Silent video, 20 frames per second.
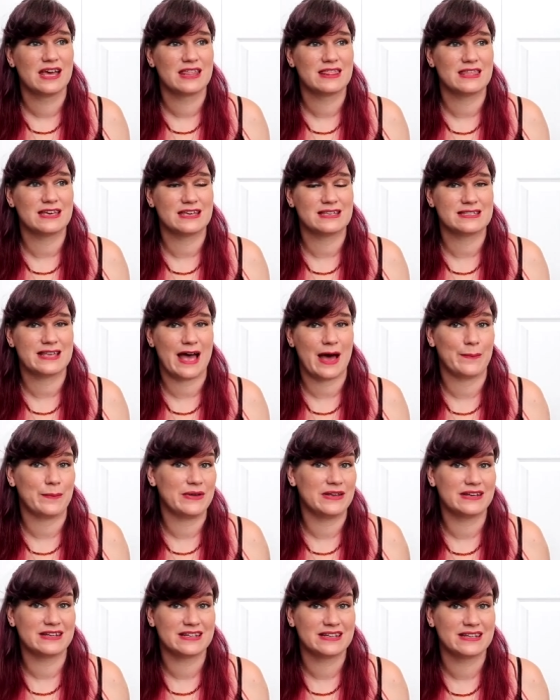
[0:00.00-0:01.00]
Things
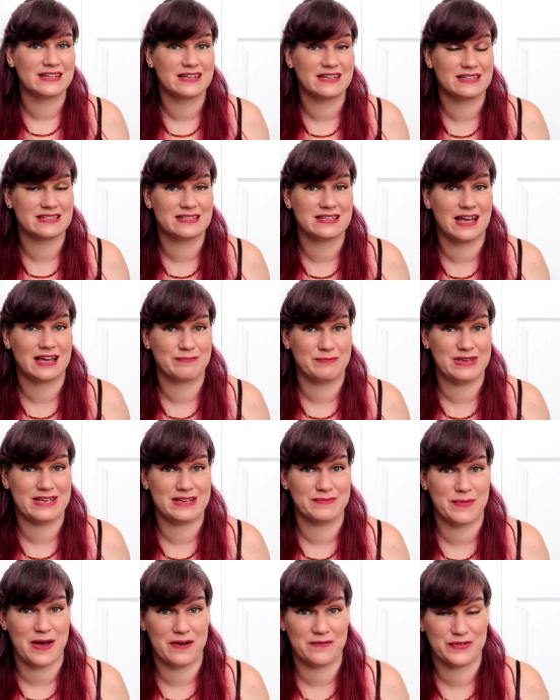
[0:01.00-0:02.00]
happened. It's not
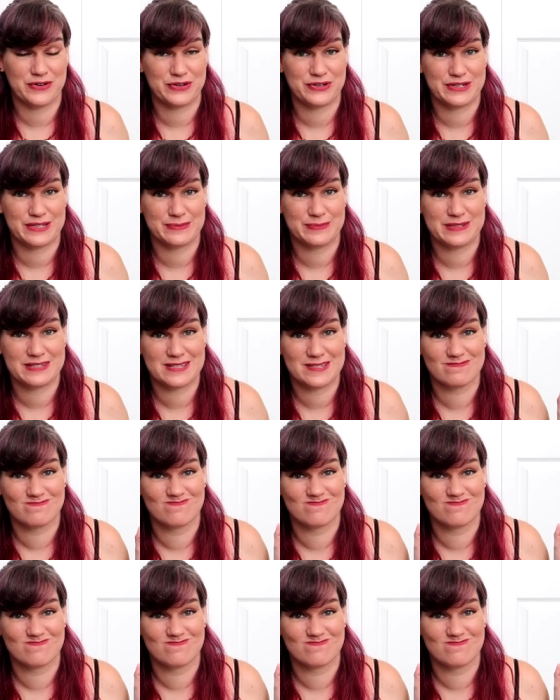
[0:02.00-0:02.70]
being bought for Christmas.